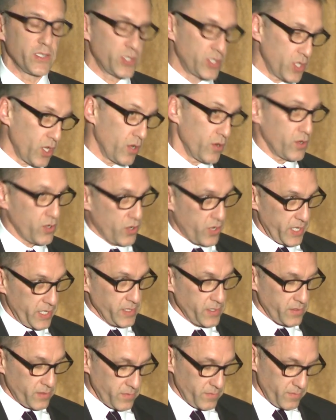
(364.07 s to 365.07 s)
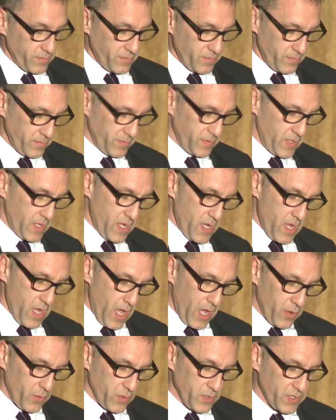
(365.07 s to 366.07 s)
So, Chris,
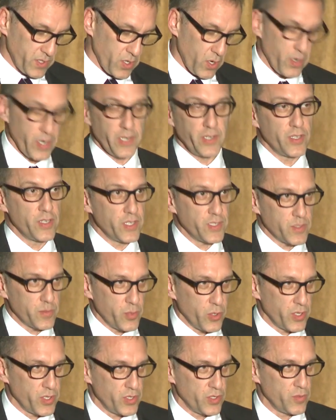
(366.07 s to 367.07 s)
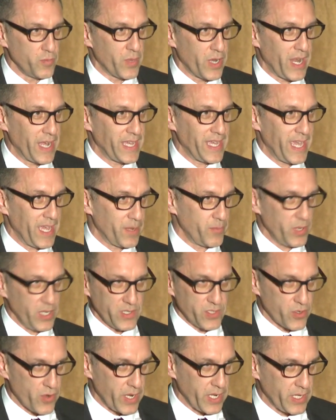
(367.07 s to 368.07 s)
I will sorry to disappoint you, but I can't be
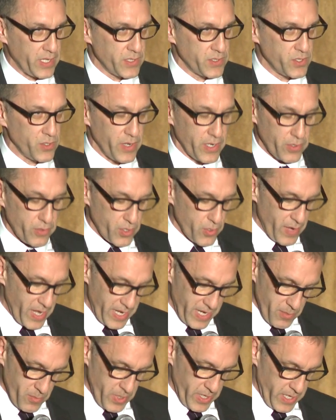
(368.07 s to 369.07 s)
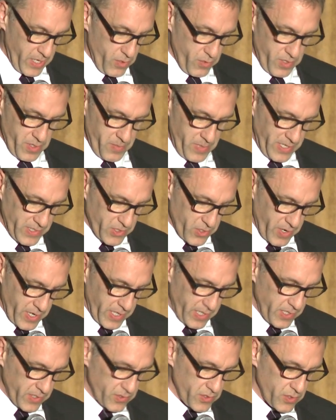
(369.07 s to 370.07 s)
as cranky as you. I don't know anybody who can be as
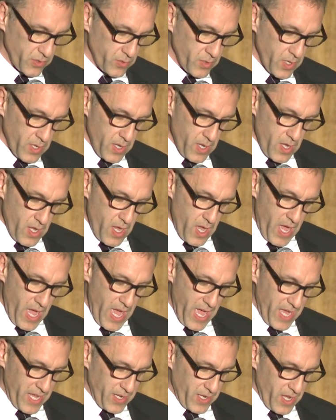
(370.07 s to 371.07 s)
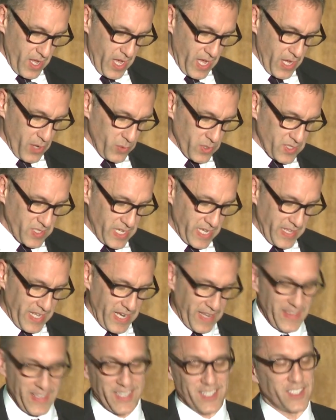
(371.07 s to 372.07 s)
cranky as you. And I will say that
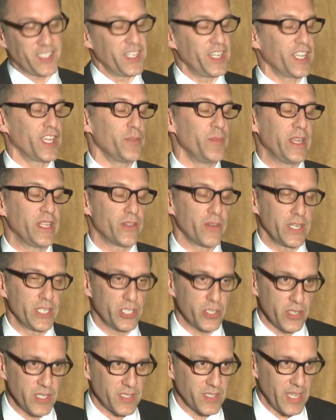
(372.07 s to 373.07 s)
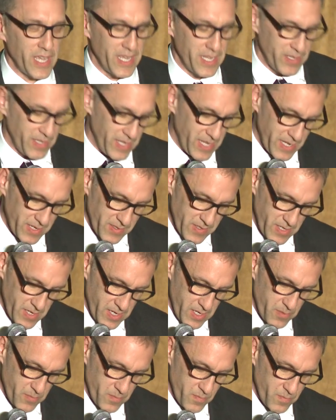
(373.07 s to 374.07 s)
I think the Syndicate made the right choice, and that
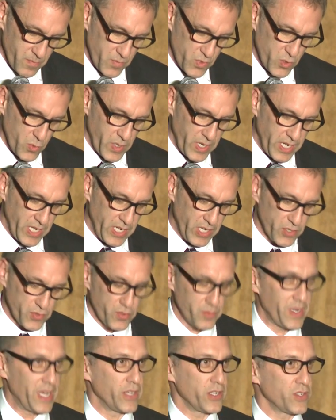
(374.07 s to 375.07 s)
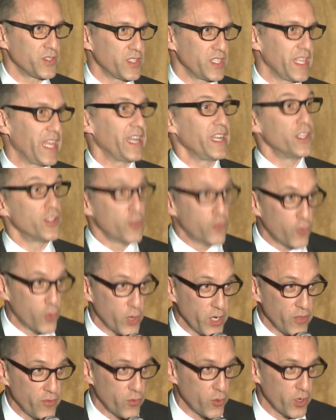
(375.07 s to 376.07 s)
20 years from now, you'll see that. In the
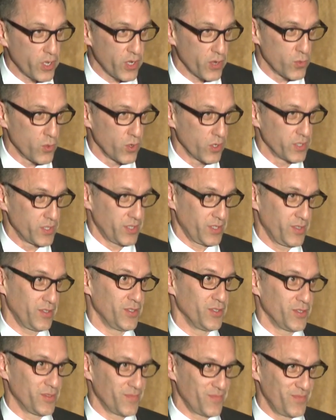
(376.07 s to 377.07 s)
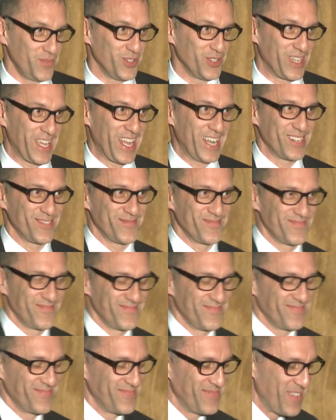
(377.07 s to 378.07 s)
40/40 awards, you'll get it.
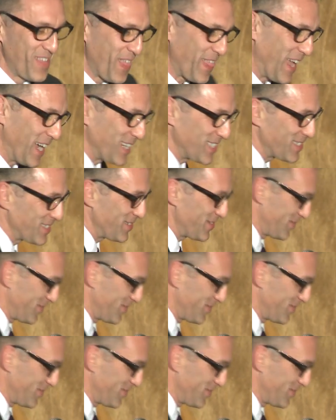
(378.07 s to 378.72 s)
Thanks.